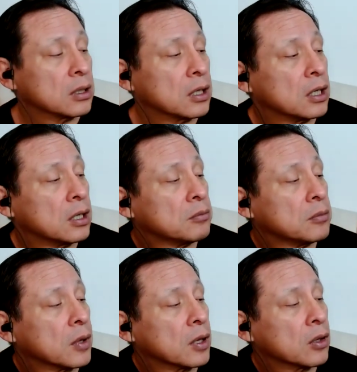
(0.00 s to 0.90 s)
Um,
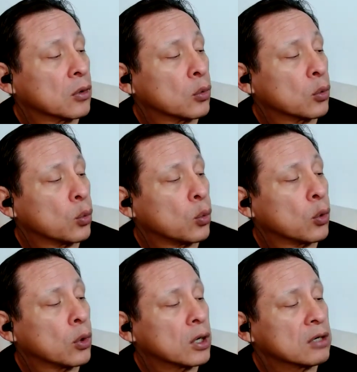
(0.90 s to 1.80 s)

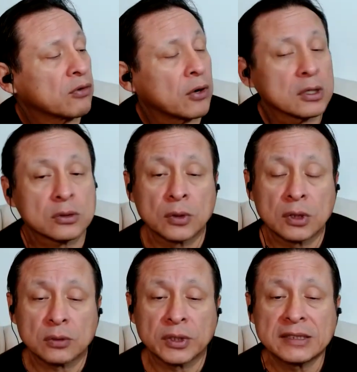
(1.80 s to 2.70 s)
Ward
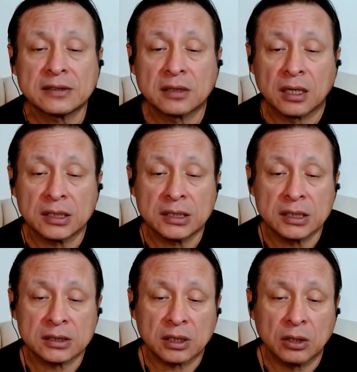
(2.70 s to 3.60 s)
Farnsworth, what he's done, he
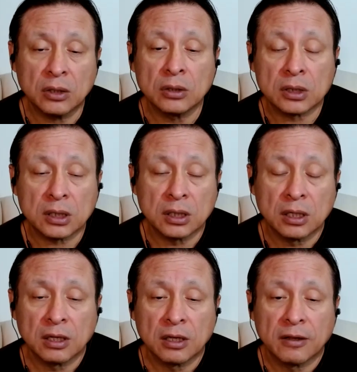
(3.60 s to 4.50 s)
has culled
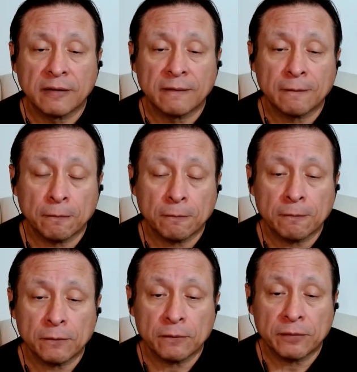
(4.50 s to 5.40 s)

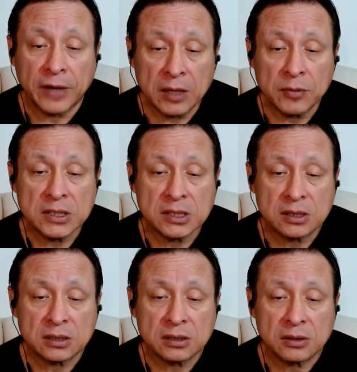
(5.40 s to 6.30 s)
famous